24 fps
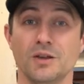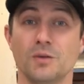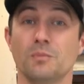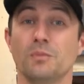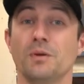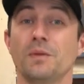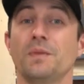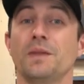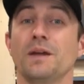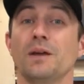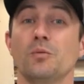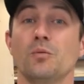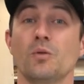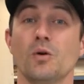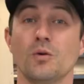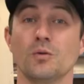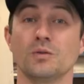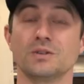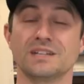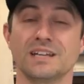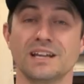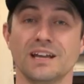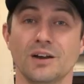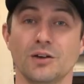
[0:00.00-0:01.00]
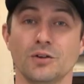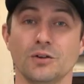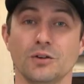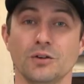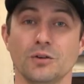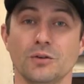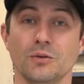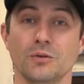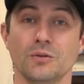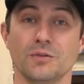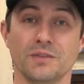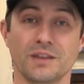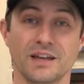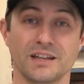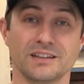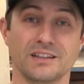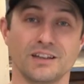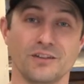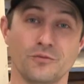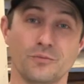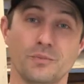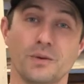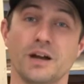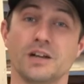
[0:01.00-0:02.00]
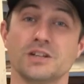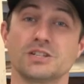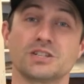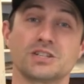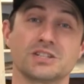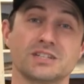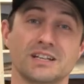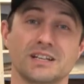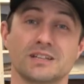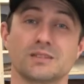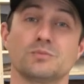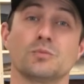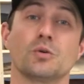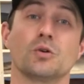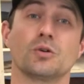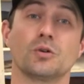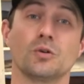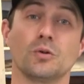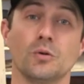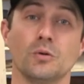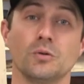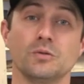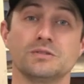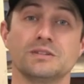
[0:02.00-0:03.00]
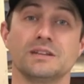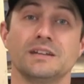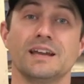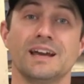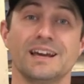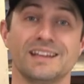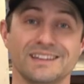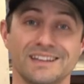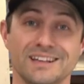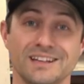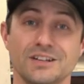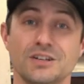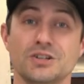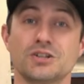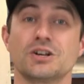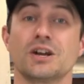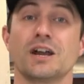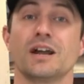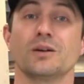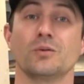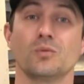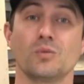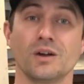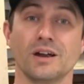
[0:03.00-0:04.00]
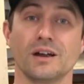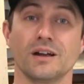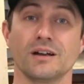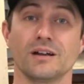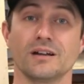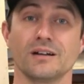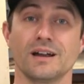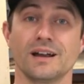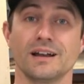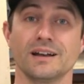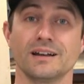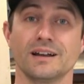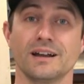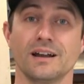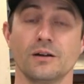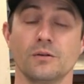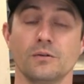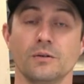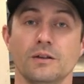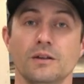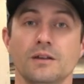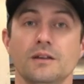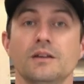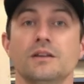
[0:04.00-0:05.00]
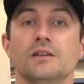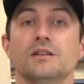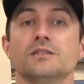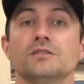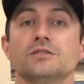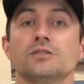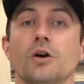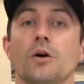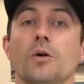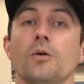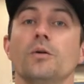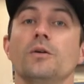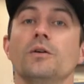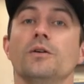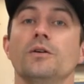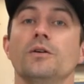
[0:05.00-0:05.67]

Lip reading: but they won't tell you that they've punched 6 more holes in that thing to try to wear it right now. So